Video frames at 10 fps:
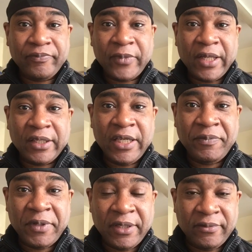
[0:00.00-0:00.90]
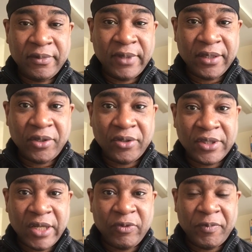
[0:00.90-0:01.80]
at keeping in
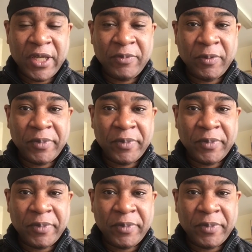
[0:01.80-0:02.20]
contact with people,